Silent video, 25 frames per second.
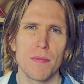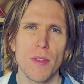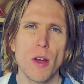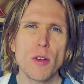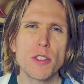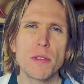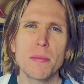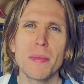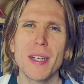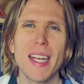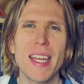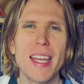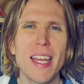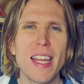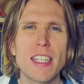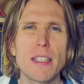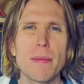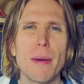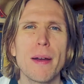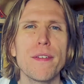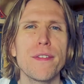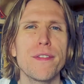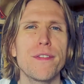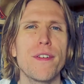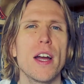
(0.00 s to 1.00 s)
Ultimately, it's
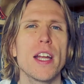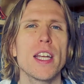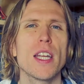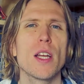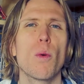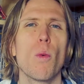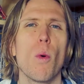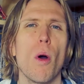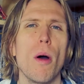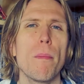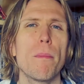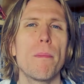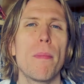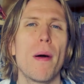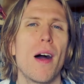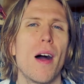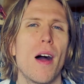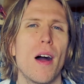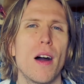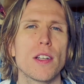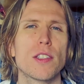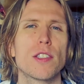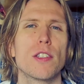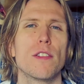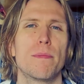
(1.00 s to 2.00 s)
about finding what
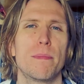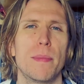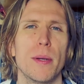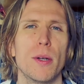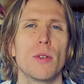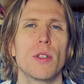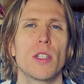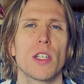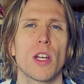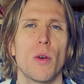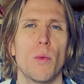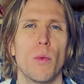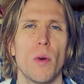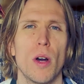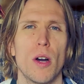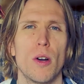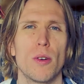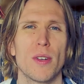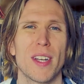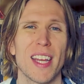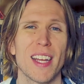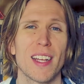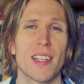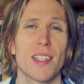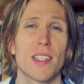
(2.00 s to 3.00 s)
part of building a
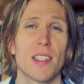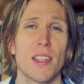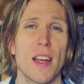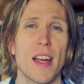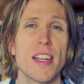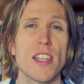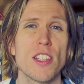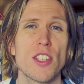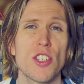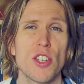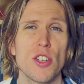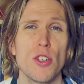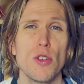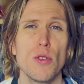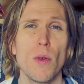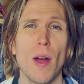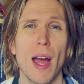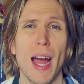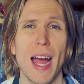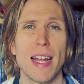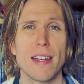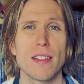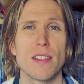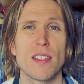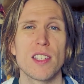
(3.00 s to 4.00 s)
world excites you
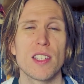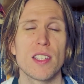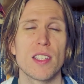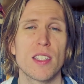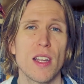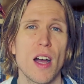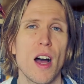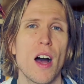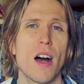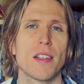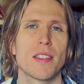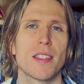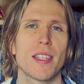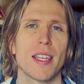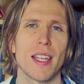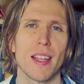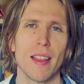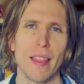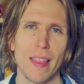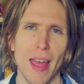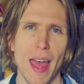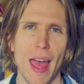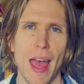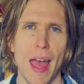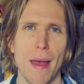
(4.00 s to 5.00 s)
and starting
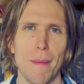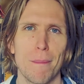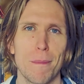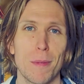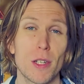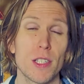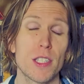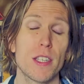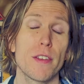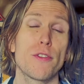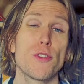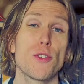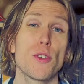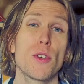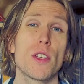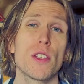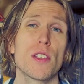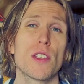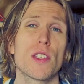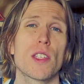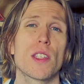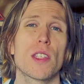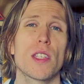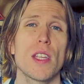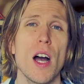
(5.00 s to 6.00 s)
there, because if you can
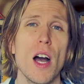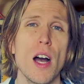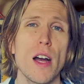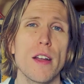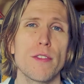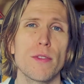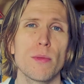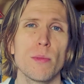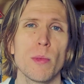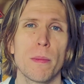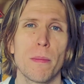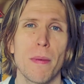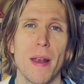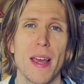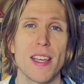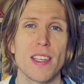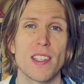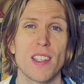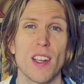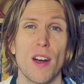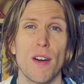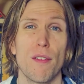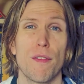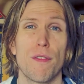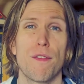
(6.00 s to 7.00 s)
start from a place
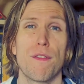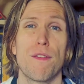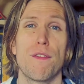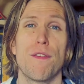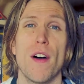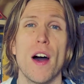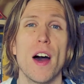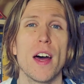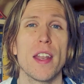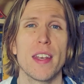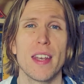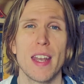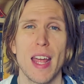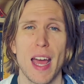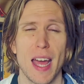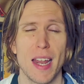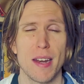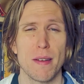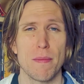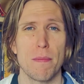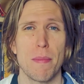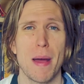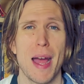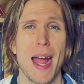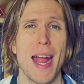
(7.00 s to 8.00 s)
of fun
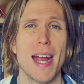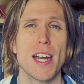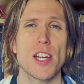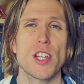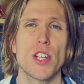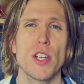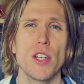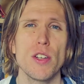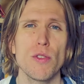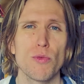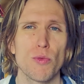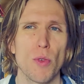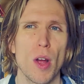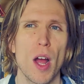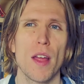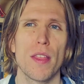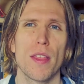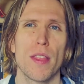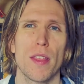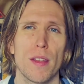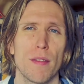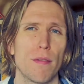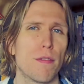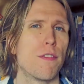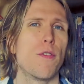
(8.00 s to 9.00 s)
and passion rather
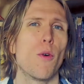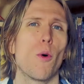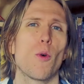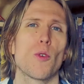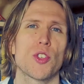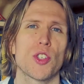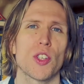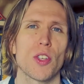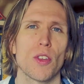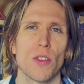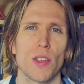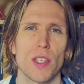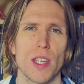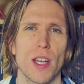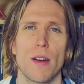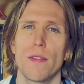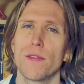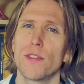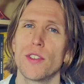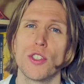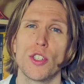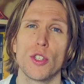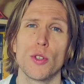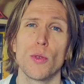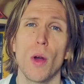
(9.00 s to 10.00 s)
than forcing
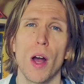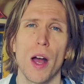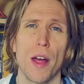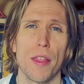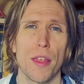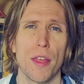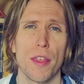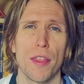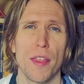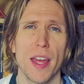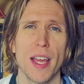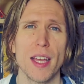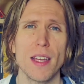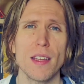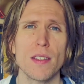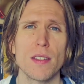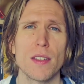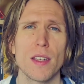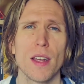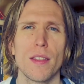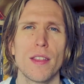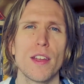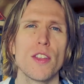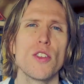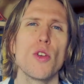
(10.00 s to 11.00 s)
yourself to do other
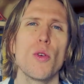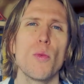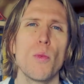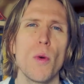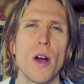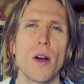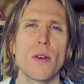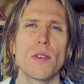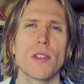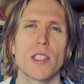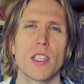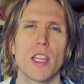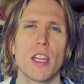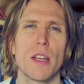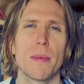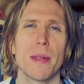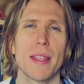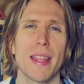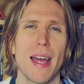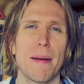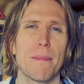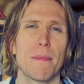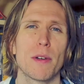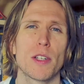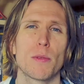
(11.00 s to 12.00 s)
things, then your world is going to be
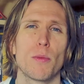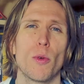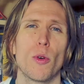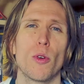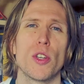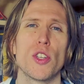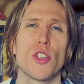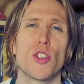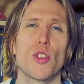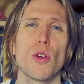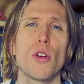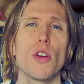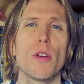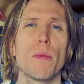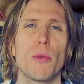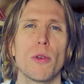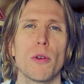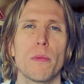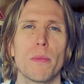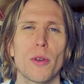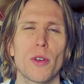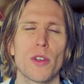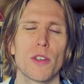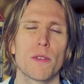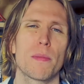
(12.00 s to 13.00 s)
that much more enjoyable
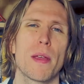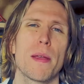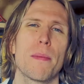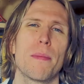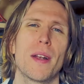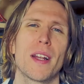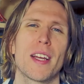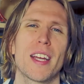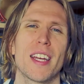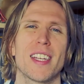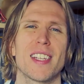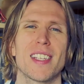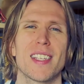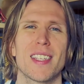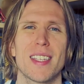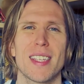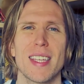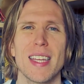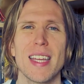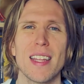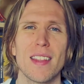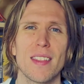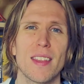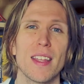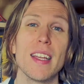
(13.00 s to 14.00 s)
because people are going to
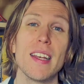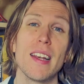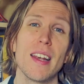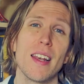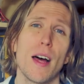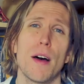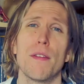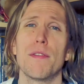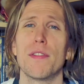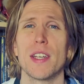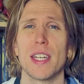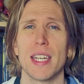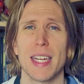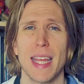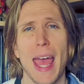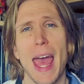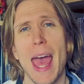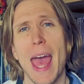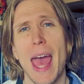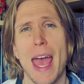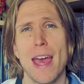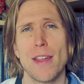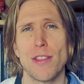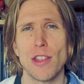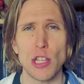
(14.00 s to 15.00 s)
see the love and
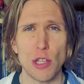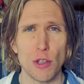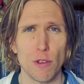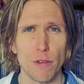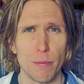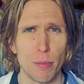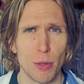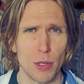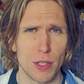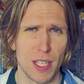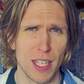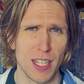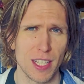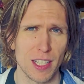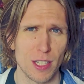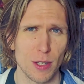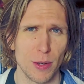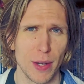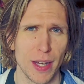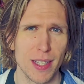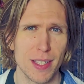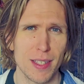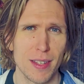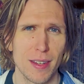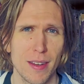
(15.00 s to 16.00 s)
care that you've put
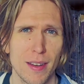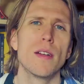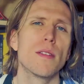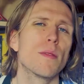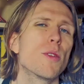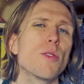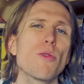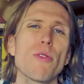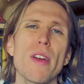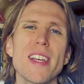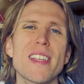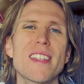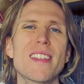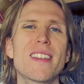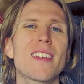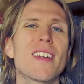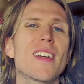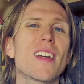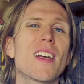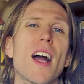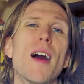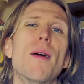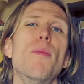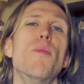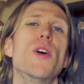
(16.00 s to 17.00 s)
into it. The rest
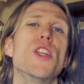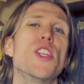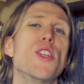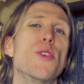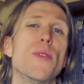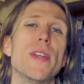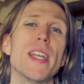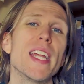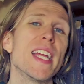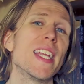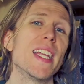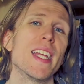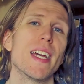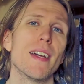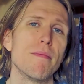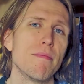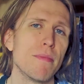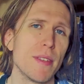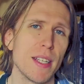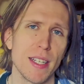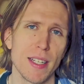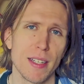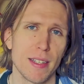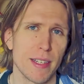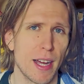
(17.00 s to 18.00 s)
can come when you need it
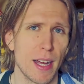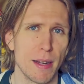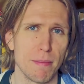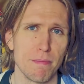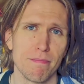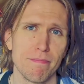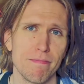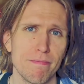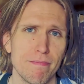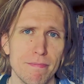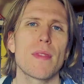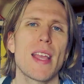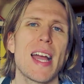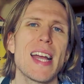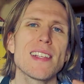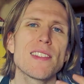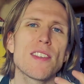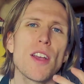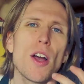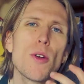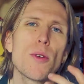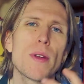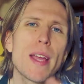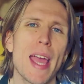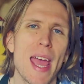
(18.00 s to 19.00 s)
in time. As
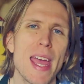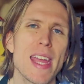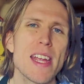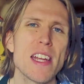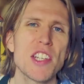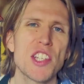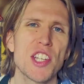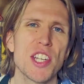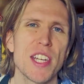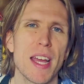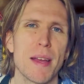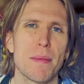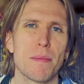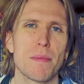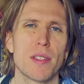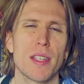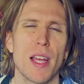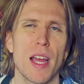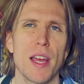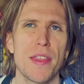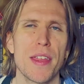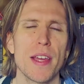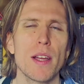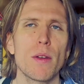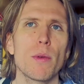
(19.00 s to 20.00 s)
okay GMs,
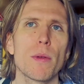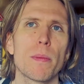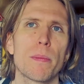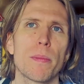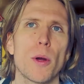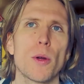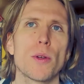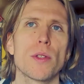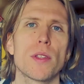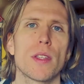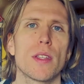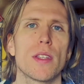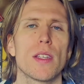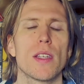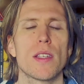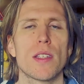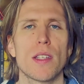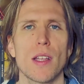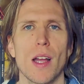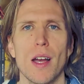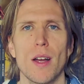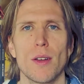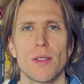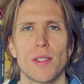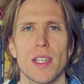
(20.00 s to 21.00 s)
I think with both of these
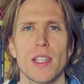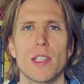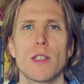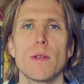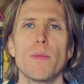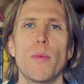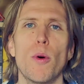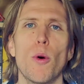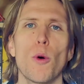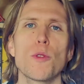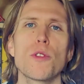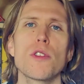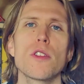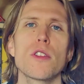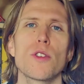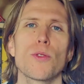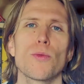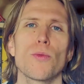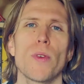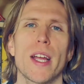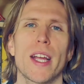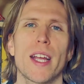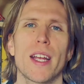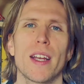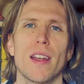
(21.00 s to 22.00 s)
styles, it's important to
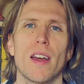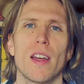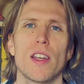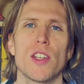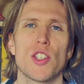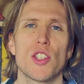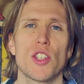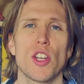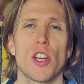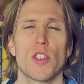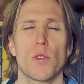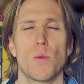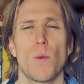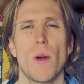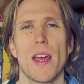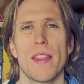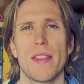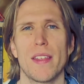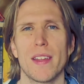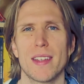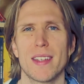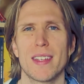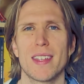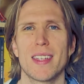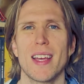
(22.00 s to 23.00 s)
recognise just where
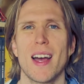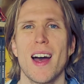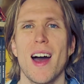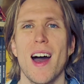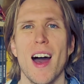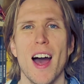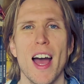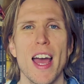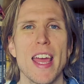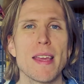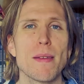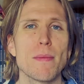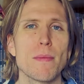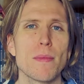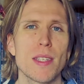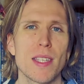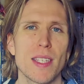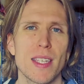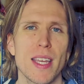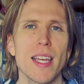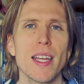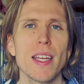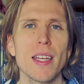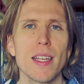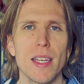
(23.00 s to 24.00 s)
the time
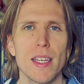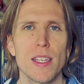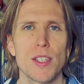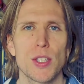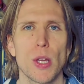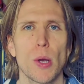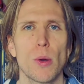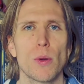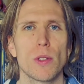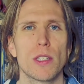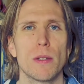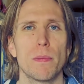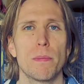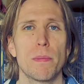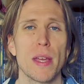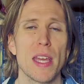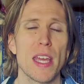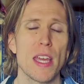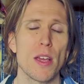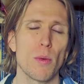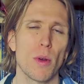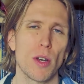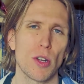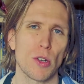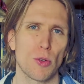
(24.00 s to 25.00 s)
sink is going to
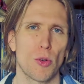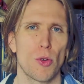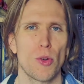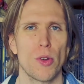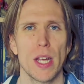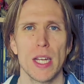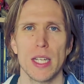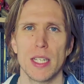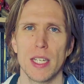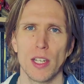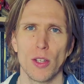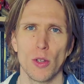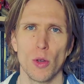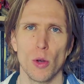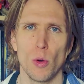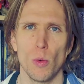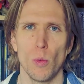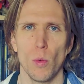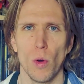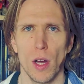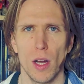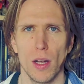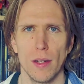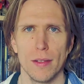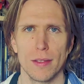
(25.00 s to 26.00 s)
be when creating your
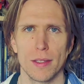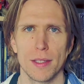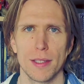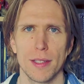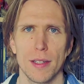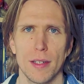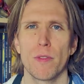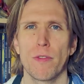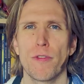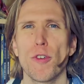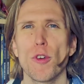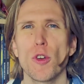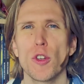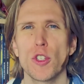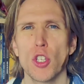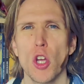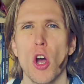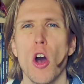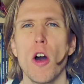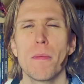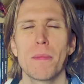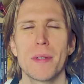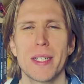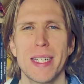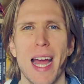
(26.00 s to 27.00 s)
world. For a
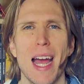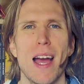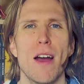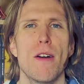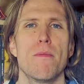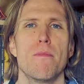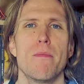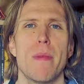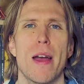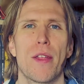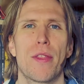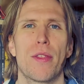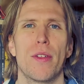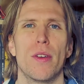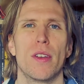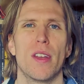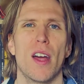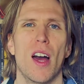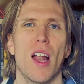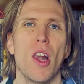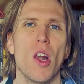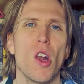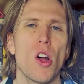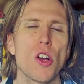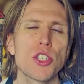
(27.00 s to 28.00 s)
top-down method,
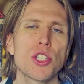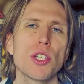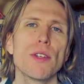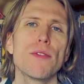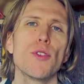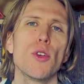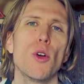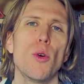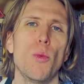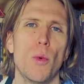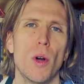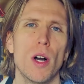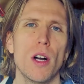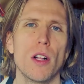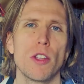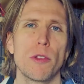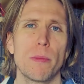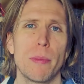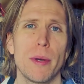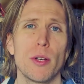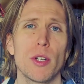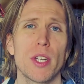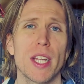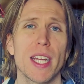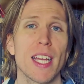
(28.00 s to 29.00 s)
a lot of your world
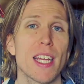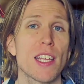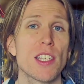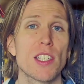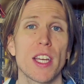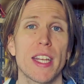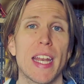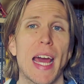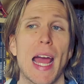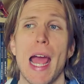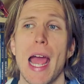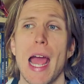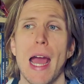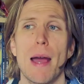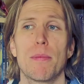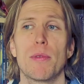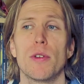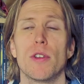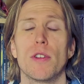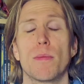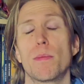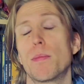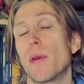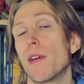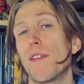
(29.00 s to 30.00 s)
building is going to
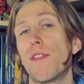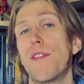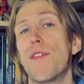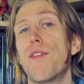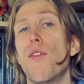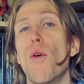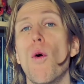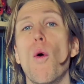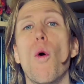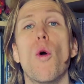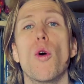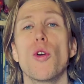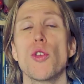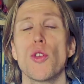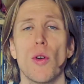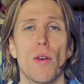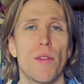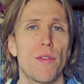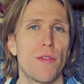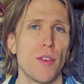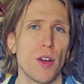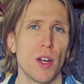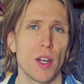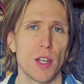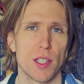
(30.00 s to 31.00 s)
happen before your
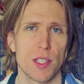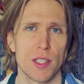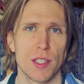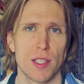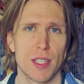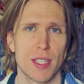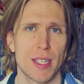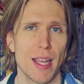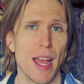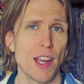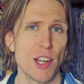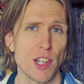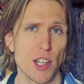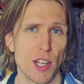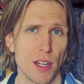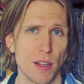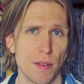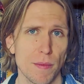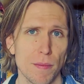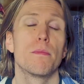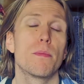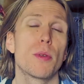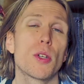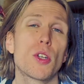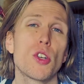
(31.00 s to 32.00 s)
first session,
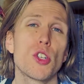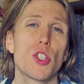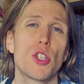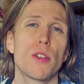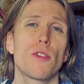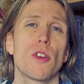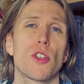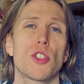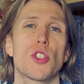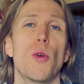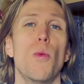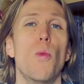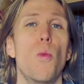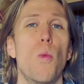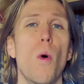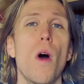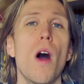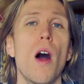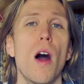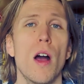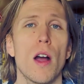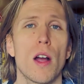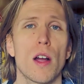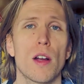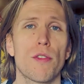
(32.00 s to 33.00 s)
because you've got to
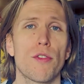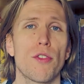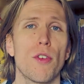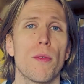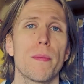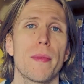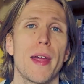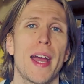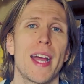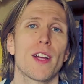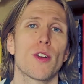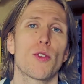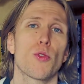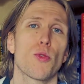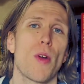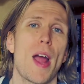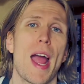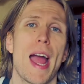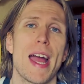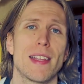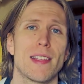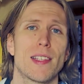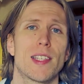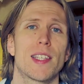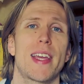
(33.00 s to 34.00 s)
work from that
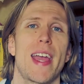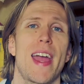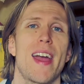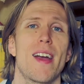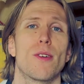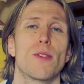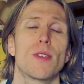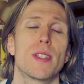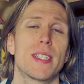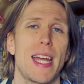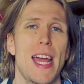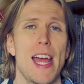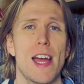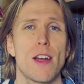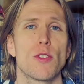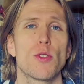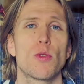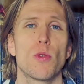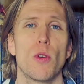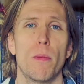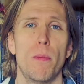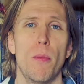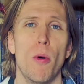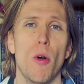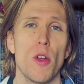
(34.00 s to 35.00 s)
grand scale down
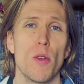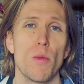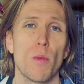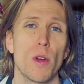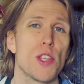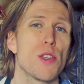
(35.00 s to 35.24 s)
to a point where